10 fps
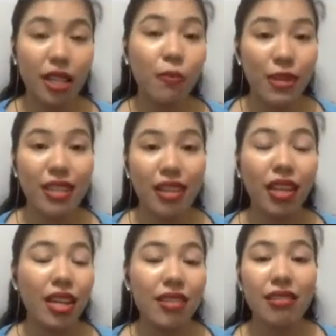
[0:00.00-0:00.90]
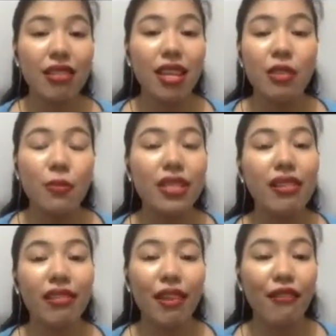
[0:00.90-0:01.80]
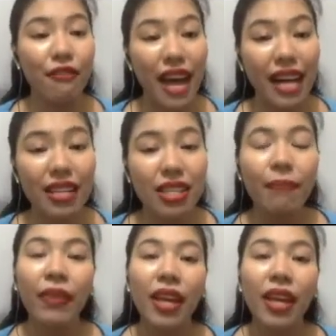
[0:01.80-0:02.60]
the text presenting facts?